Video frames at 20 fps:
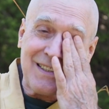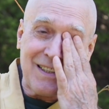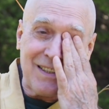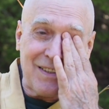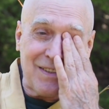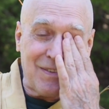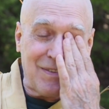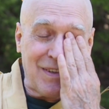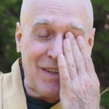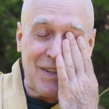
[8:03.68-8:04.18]

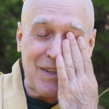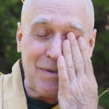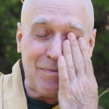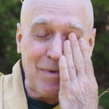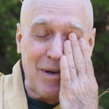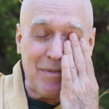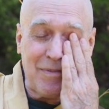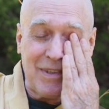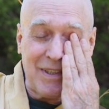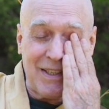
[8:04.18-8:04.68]
the
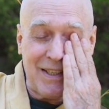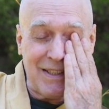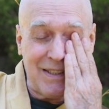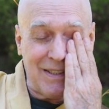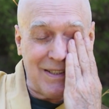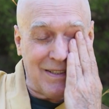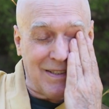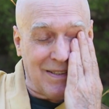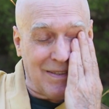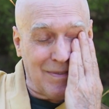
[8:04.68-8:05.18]
rhythm of it and
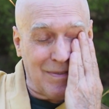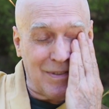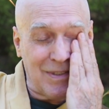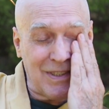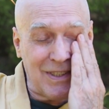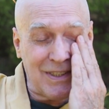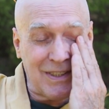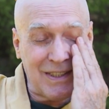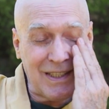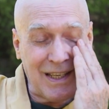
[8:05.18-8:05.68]
you
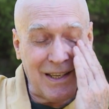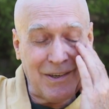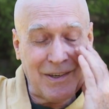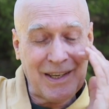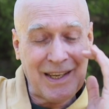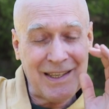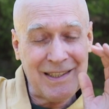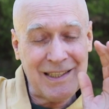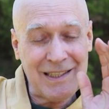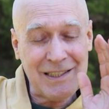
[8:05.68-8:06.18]
just say,
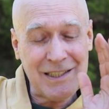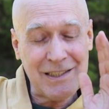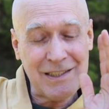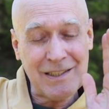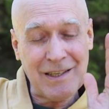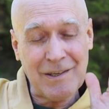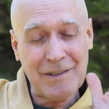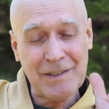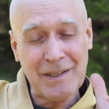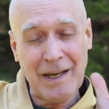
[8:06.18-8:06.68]
okay, this
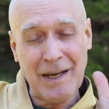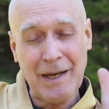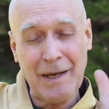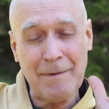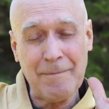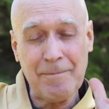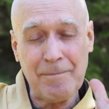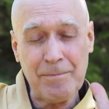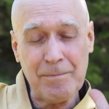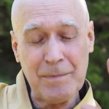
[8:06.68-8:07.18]
is our
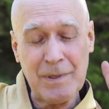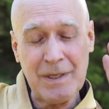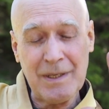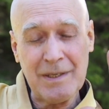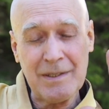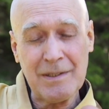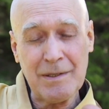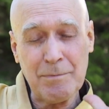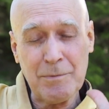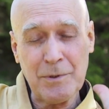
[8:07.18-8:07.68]
time, me
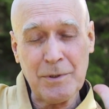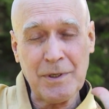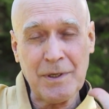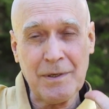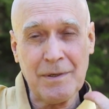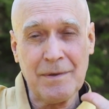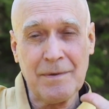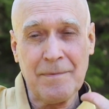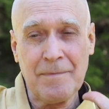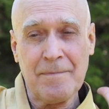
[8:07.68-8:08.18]
and the
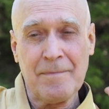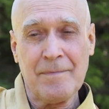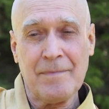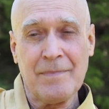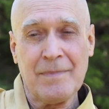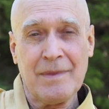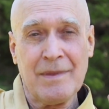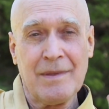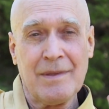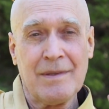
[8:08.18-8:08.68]
Buddha.
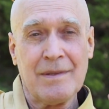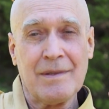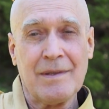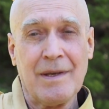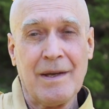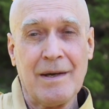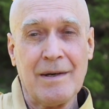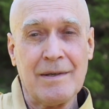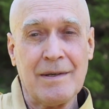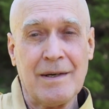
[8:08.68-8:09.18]

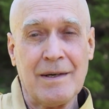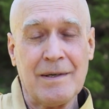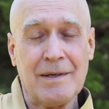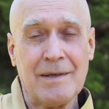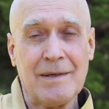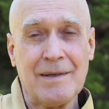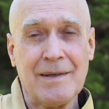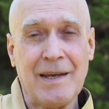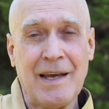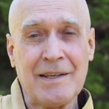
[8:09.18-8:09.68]

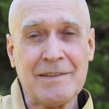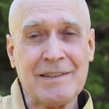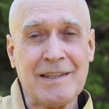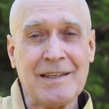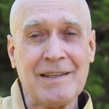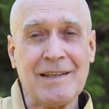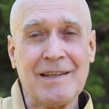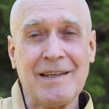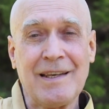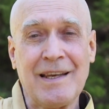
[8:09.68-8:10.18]
At
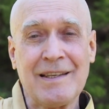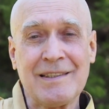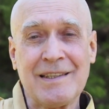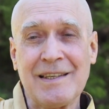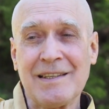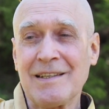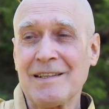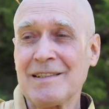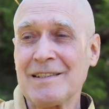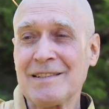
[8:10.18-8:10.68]
the
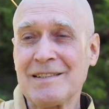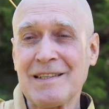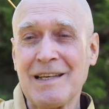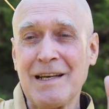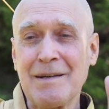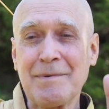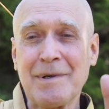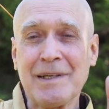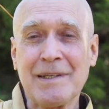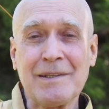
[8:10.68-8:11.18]
end of this
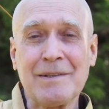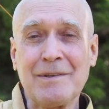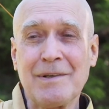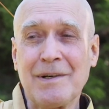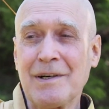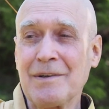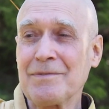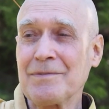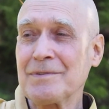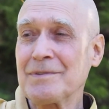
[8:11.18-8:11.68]
time, I can go
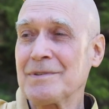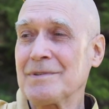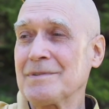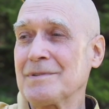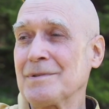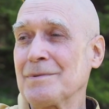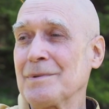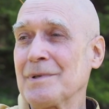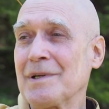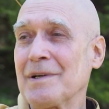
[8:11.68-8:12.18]
off and
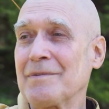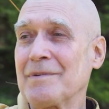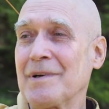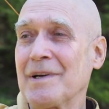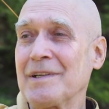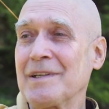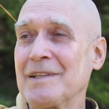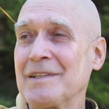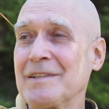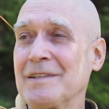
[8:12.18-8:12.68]
do whatever
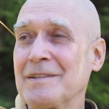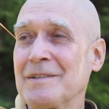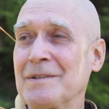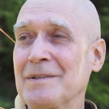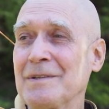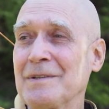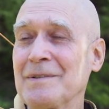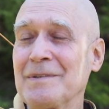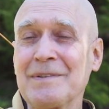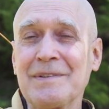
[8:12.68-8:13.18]
I need to
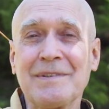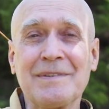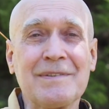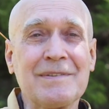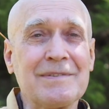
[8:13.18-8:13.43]
do and